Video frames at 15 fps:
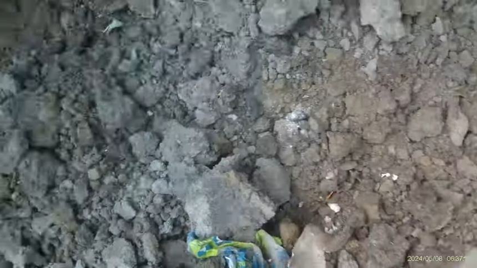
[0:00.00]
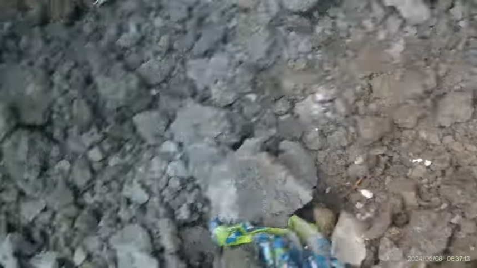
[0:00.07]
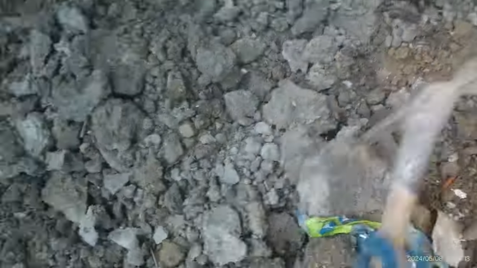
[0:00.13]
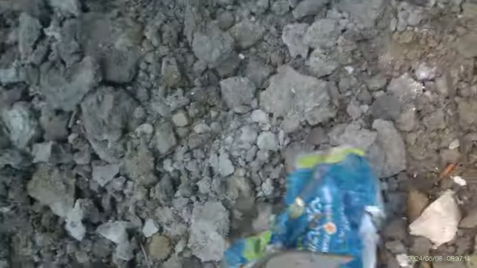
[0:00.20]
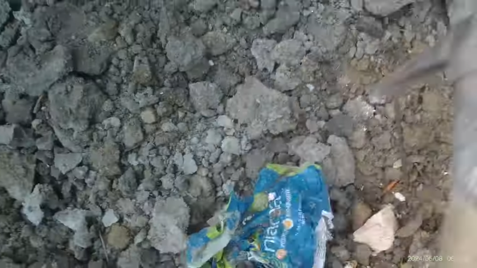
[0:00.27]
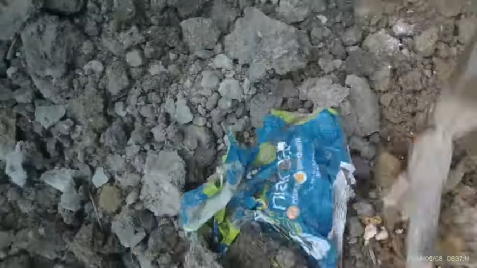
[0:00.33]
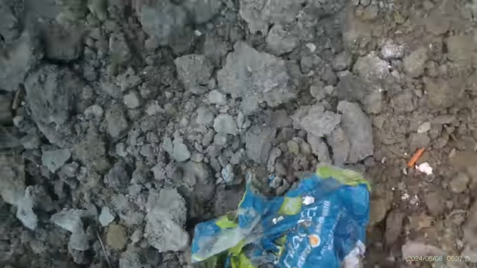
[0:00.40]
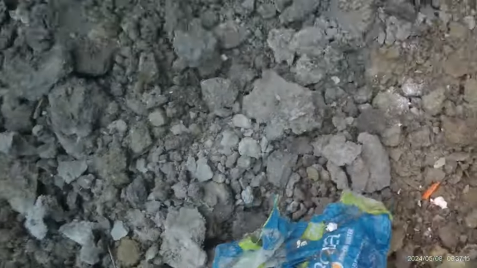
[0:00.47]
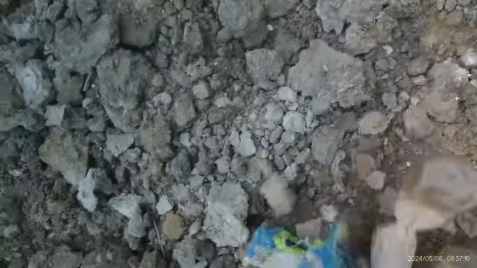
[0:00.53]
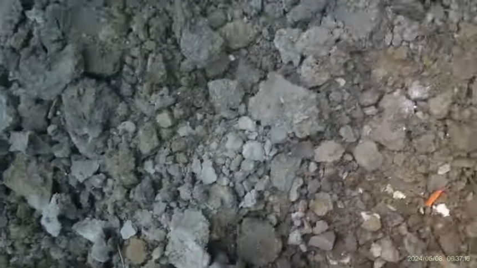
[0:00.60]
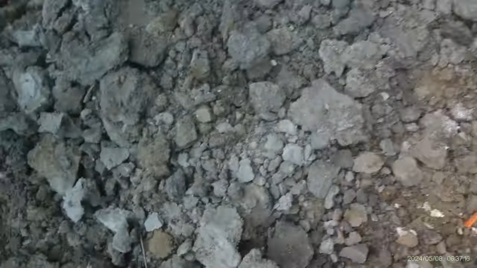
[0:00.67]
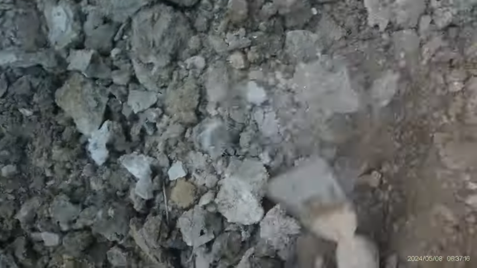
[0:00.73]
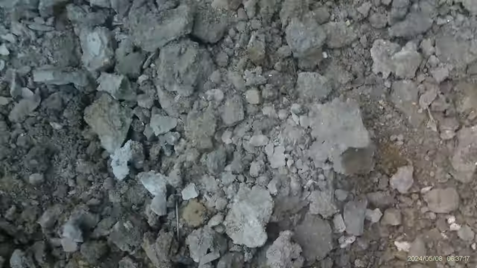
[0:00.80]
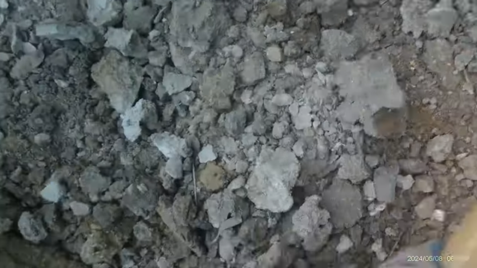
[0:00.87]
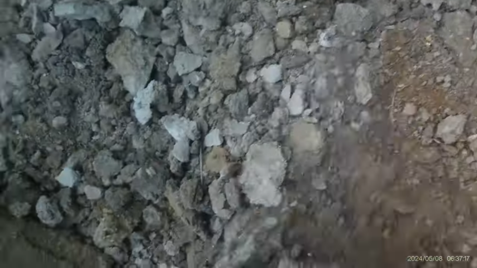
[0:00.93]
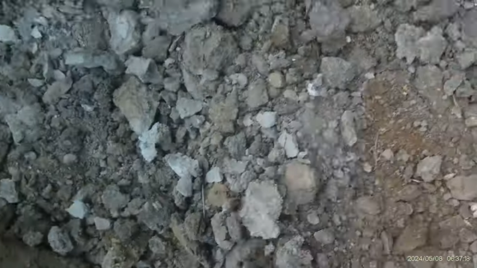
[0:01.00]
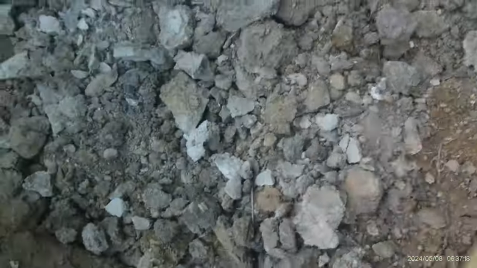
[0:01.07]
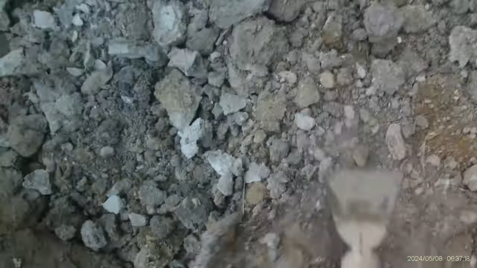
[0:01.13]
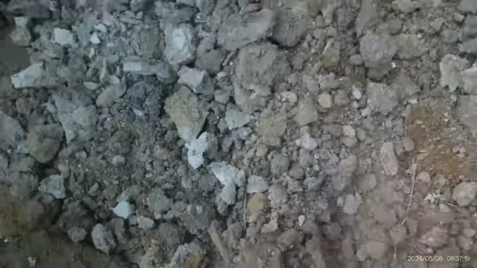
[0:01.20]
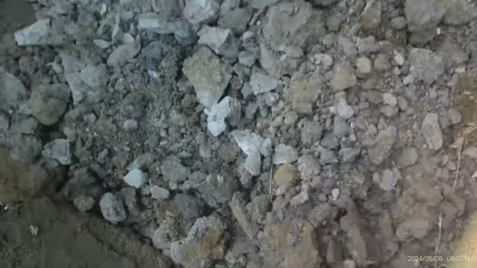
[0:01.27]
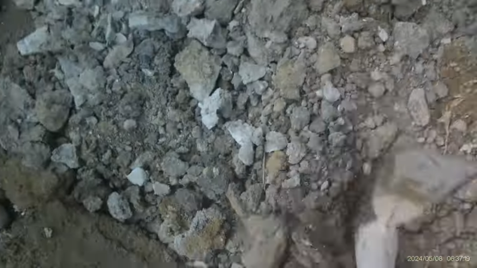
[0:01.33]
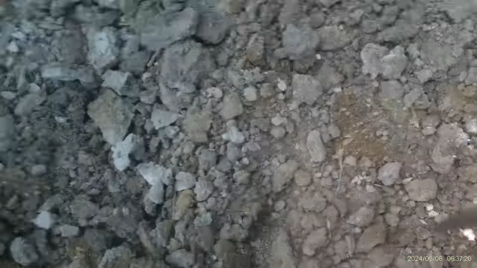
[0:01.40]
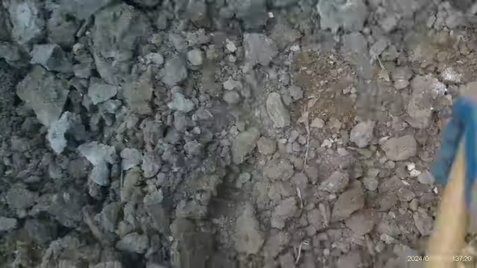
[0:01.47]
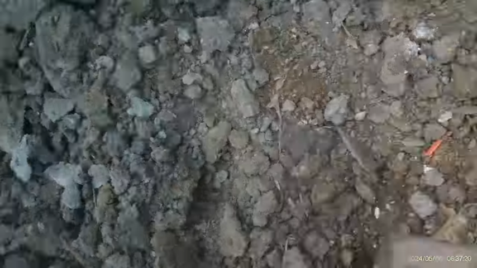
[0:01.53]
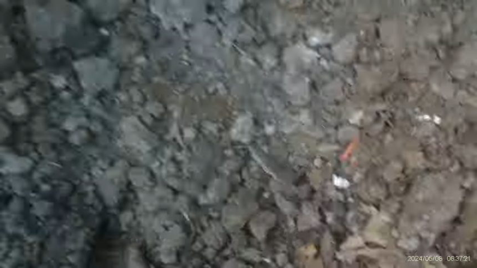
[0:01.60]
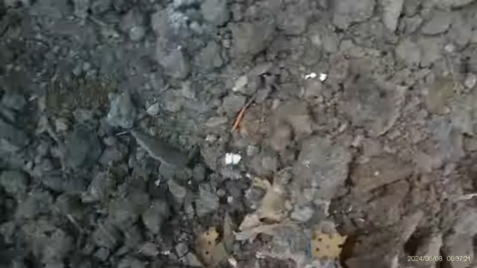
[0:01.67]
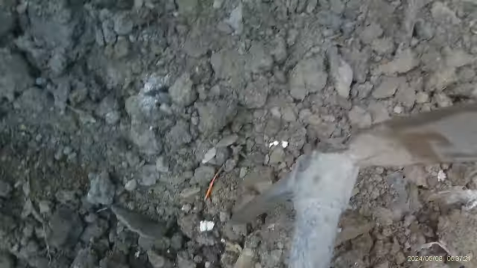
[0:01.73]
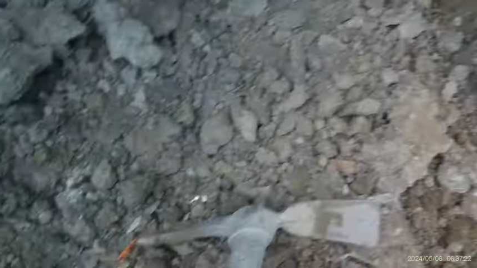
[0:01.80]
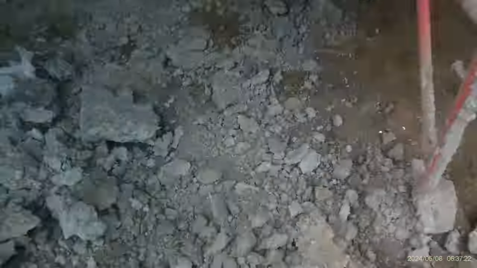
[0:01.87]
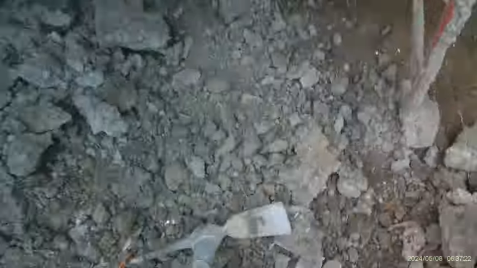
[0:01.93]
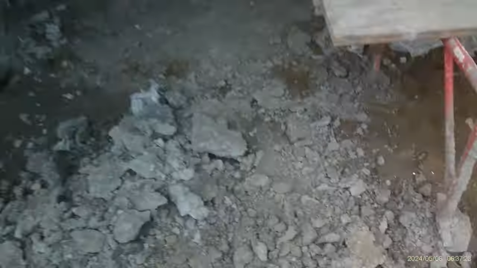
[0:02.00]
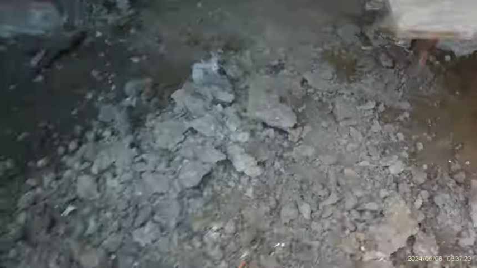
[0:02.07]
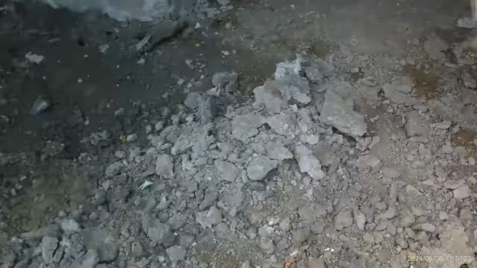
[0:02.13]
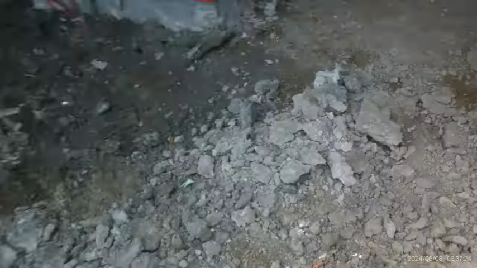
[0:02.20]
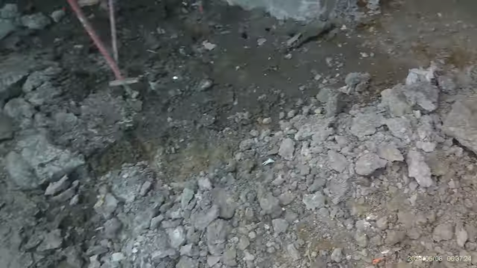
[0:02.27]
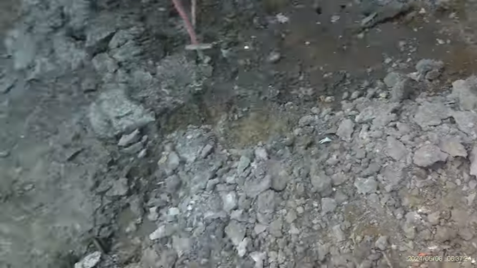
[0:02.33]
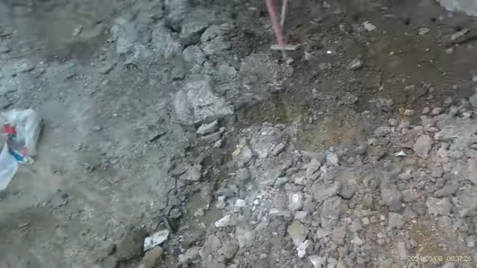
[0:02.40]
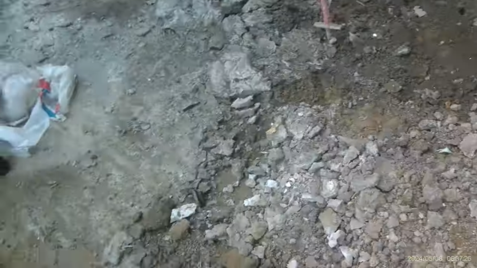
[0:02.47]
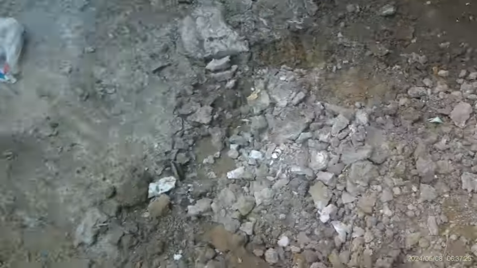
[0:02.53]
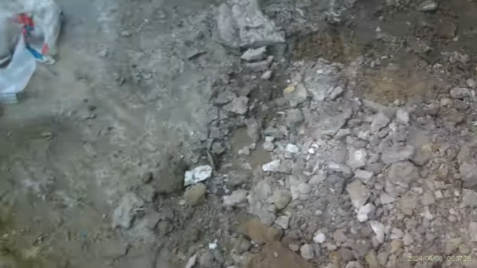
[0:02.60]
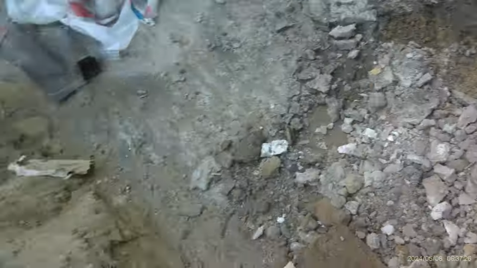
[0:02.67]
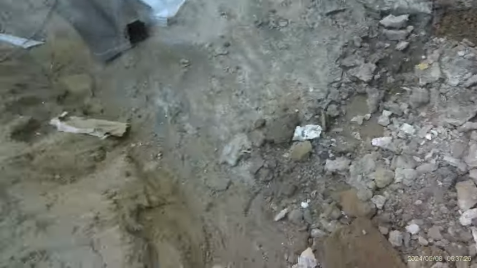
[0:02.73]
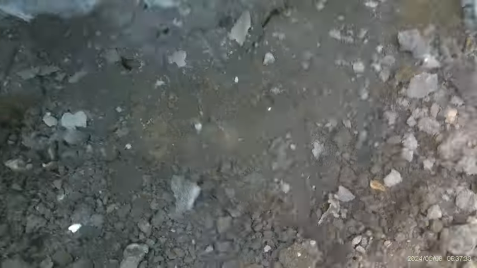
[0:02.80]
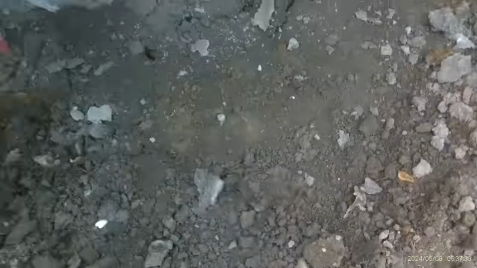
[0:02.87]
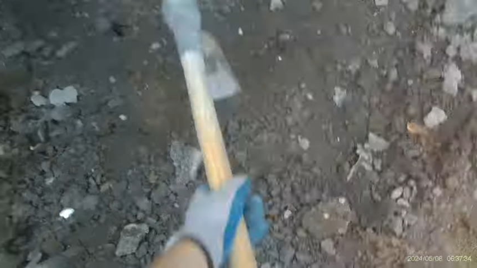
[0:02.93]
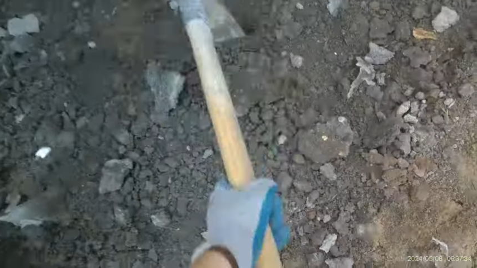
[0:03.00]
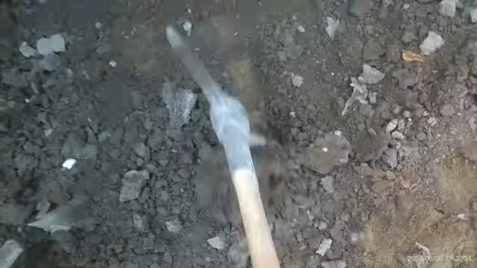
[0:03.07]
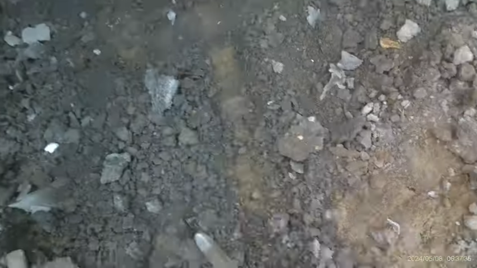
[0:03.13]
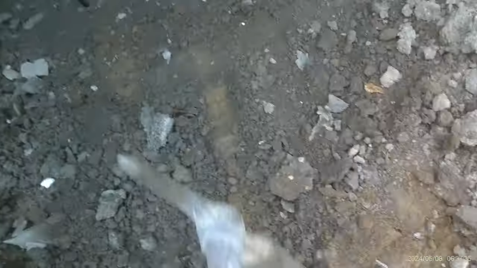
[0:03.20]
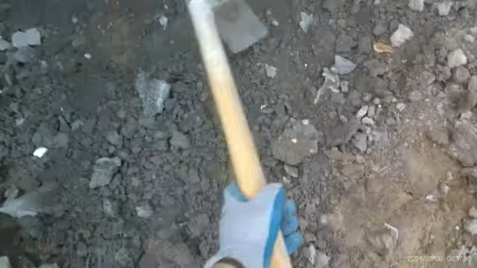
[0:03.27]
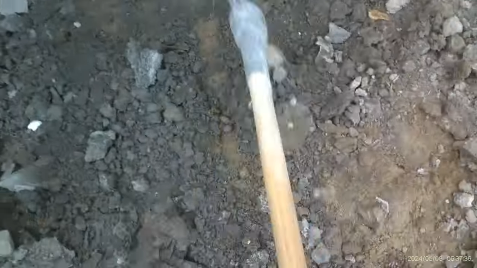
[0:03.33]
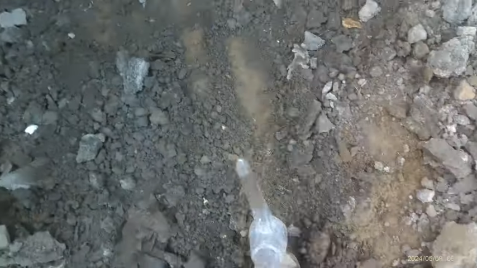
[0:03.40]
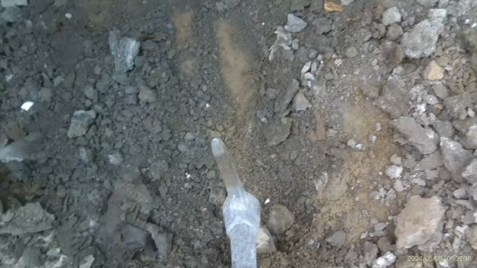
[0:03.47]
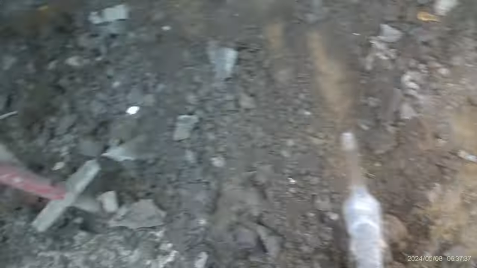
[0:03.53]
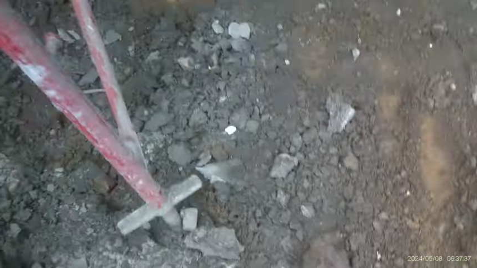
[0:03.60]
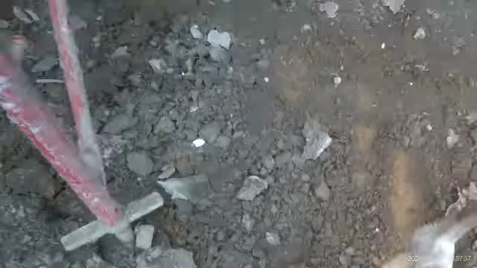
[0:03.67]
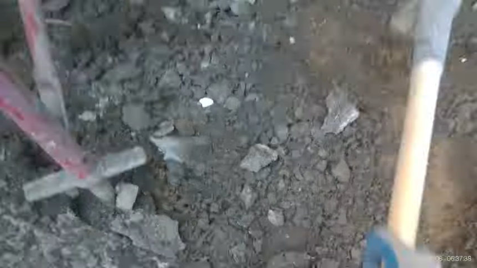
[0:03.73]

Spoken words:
(no speaker visible)